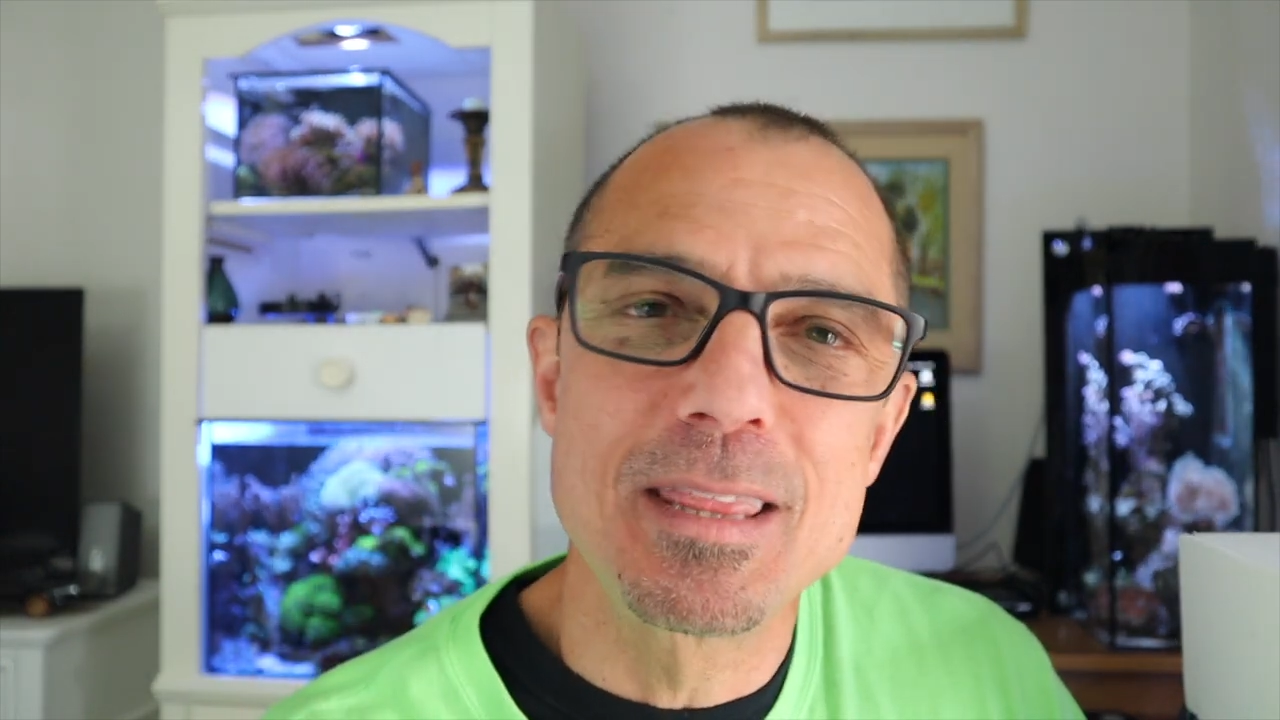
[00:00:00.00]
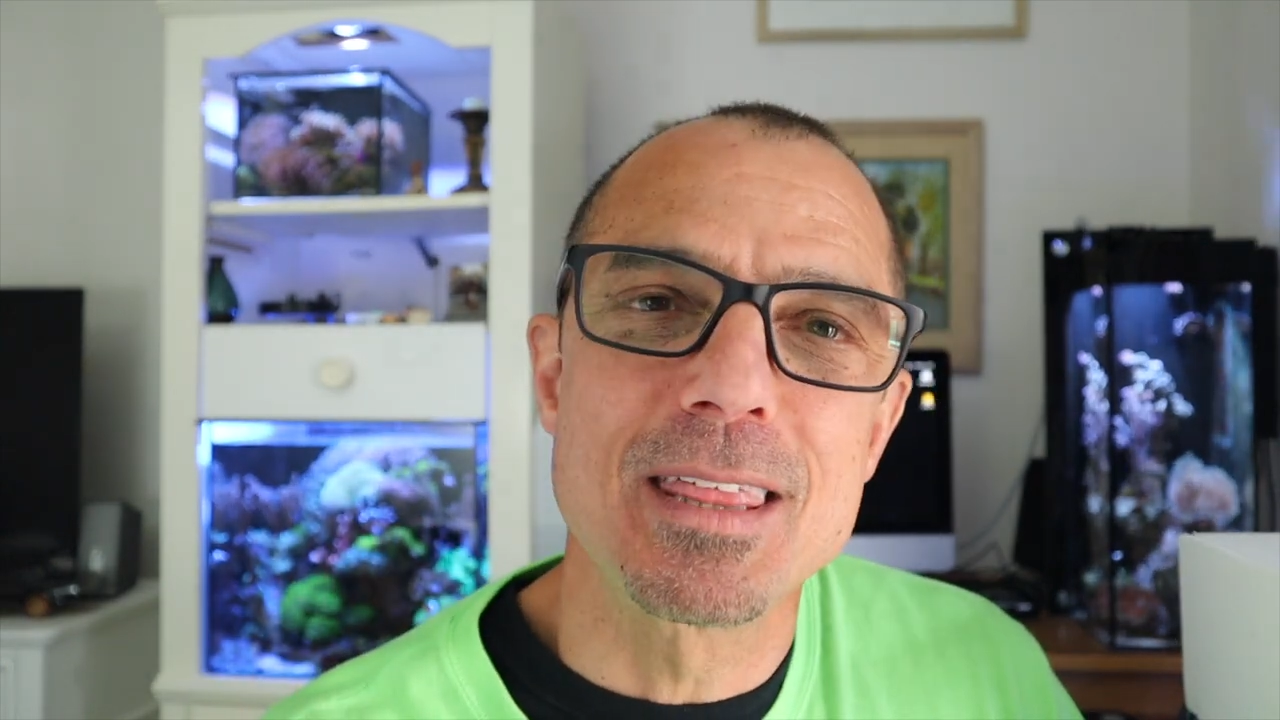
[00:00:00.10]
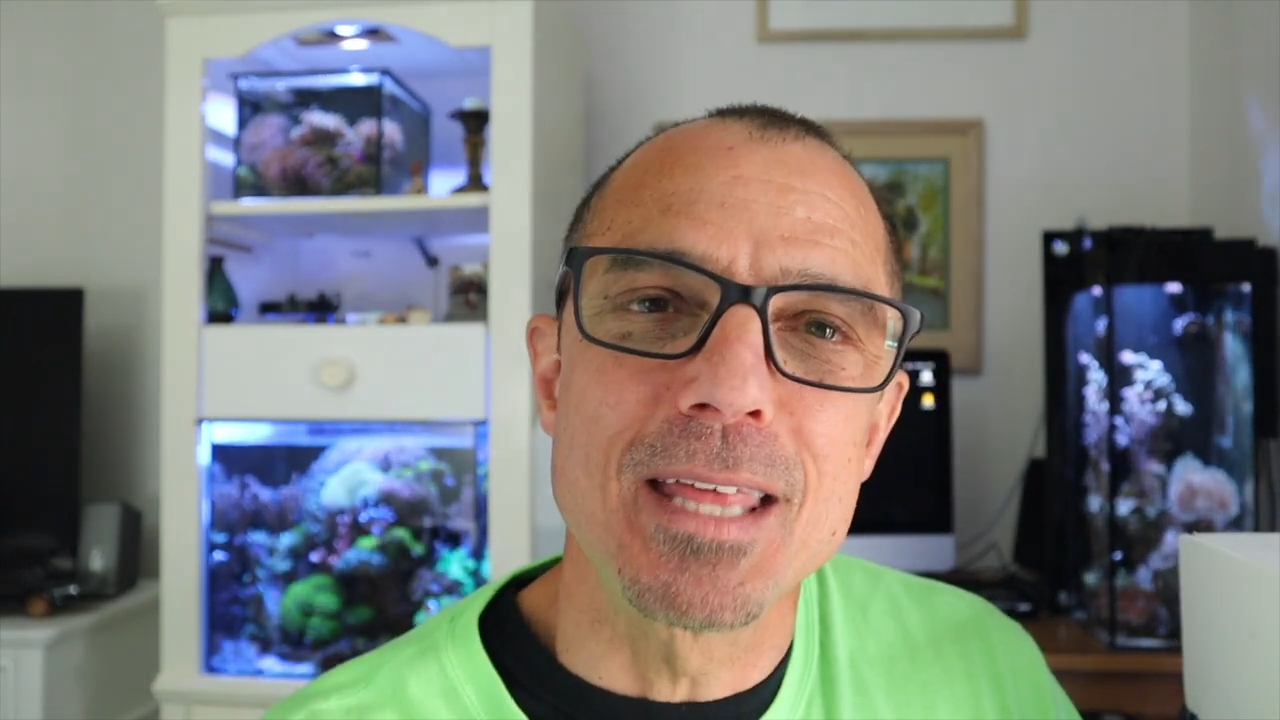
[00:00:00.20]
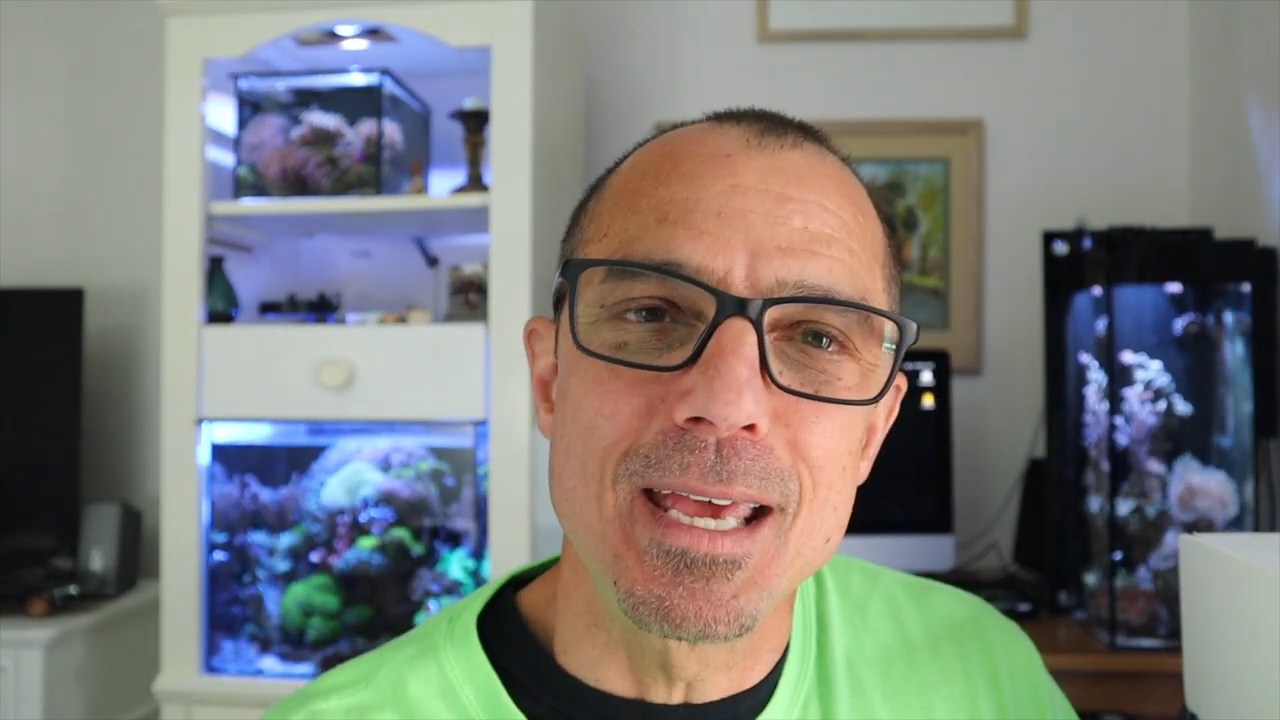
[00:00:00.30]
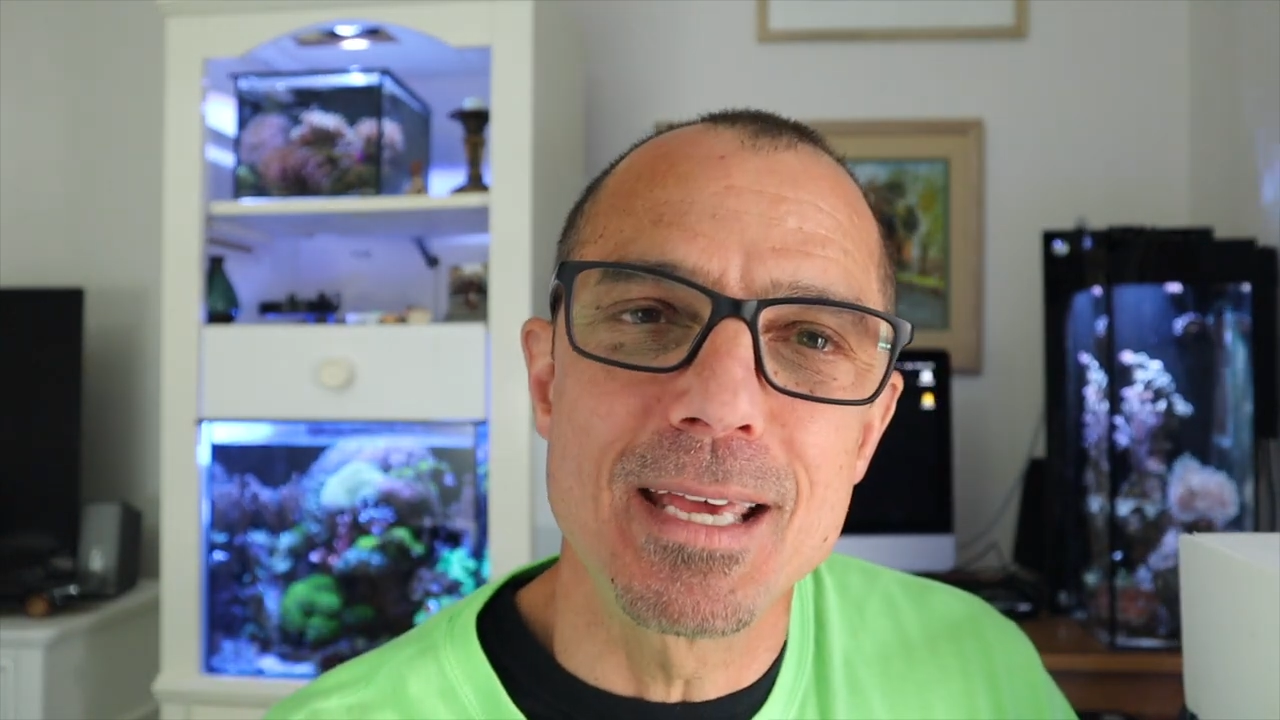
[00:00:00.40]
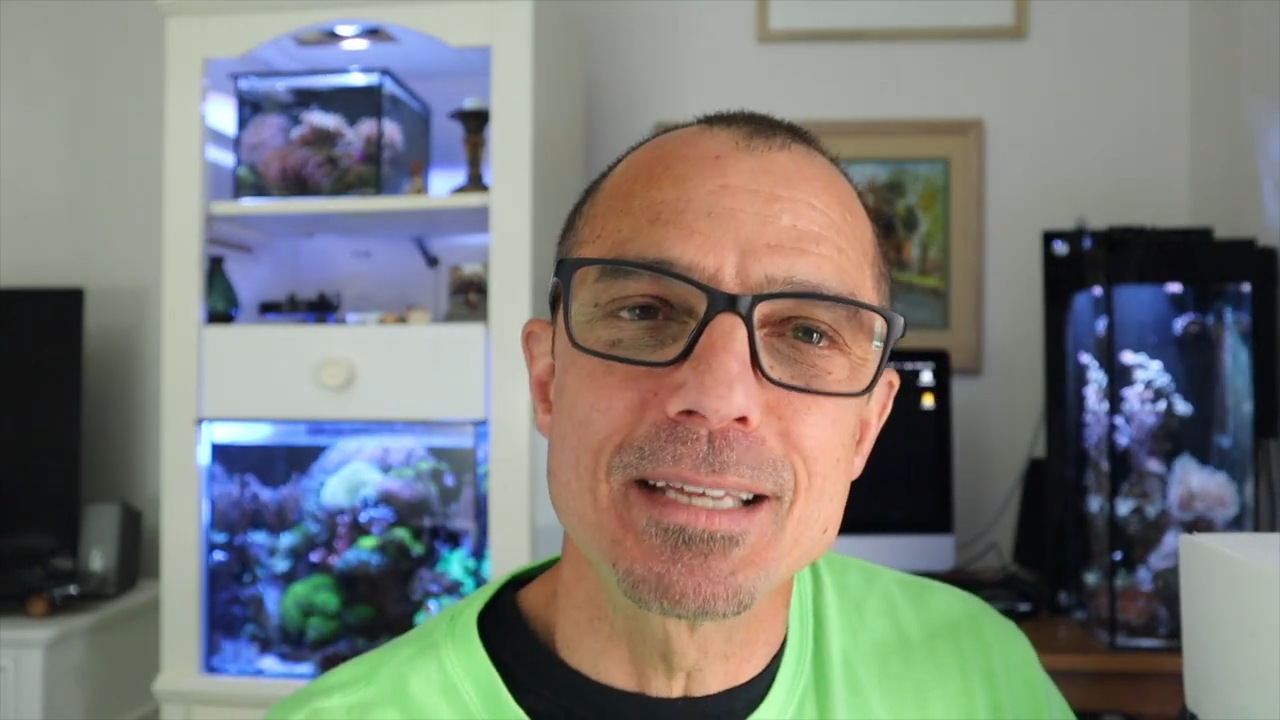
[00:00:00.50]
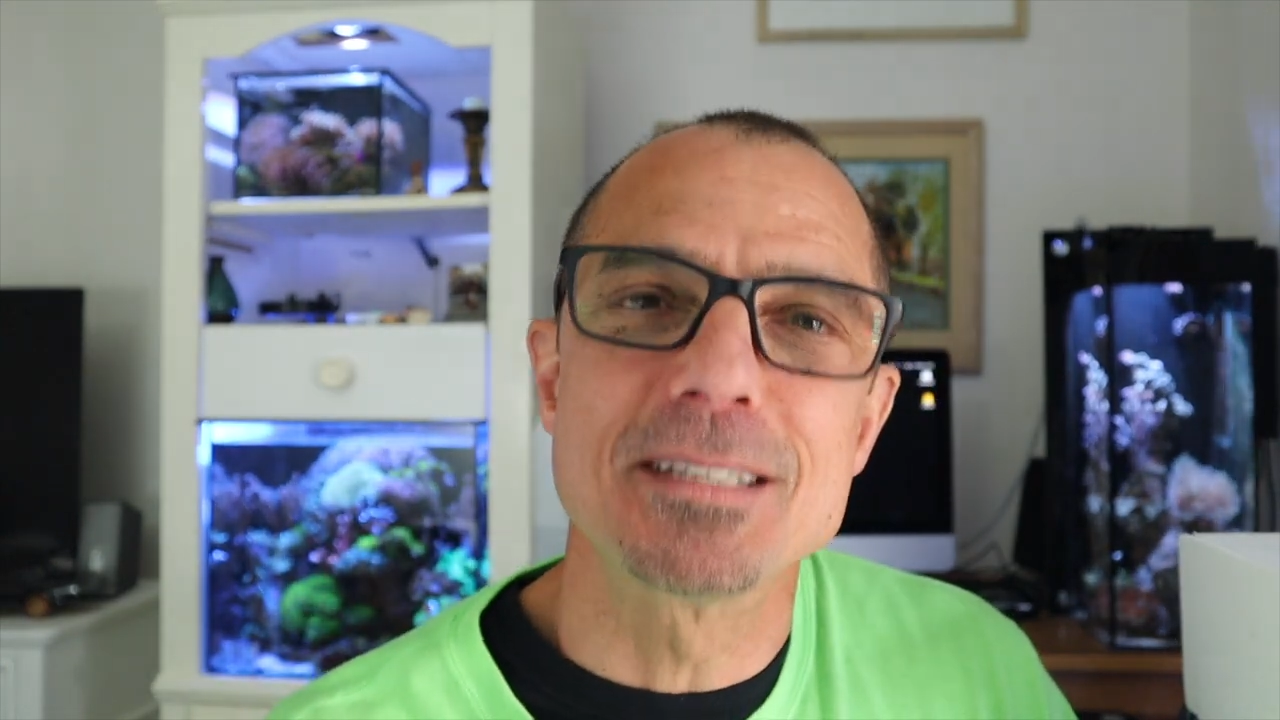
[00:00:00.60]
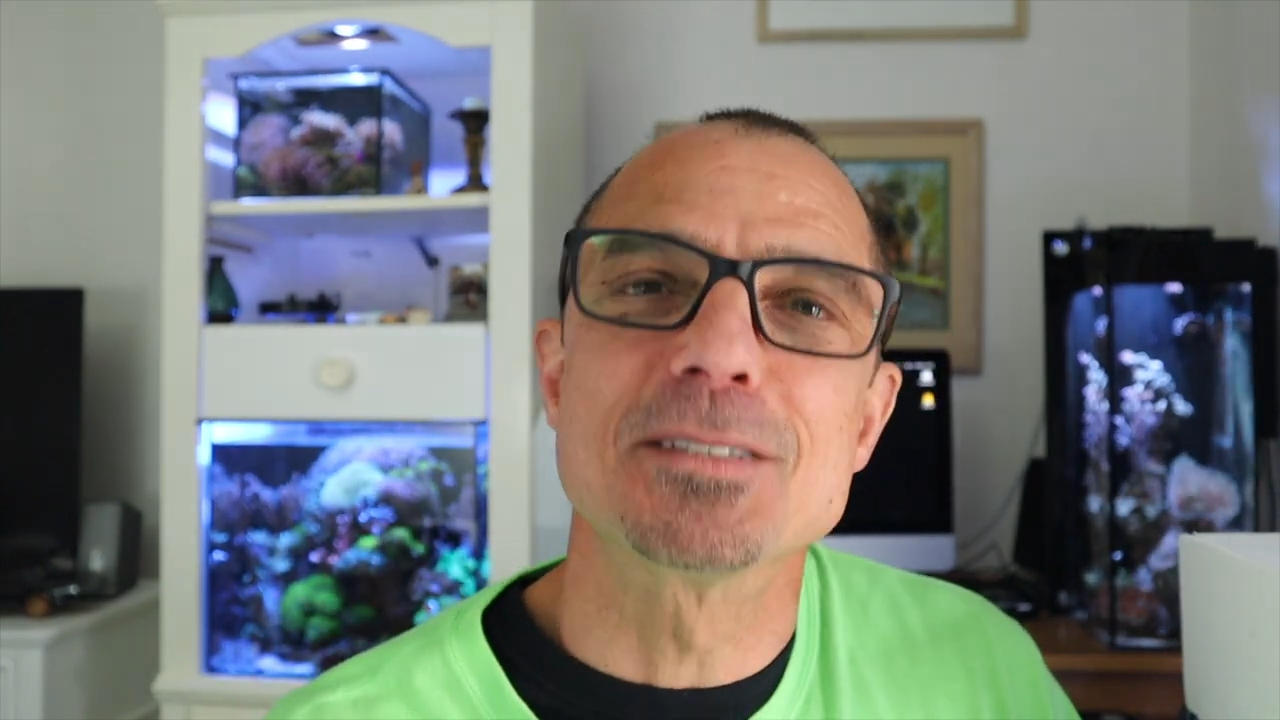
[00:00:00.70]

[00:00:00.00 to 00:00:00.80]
thing.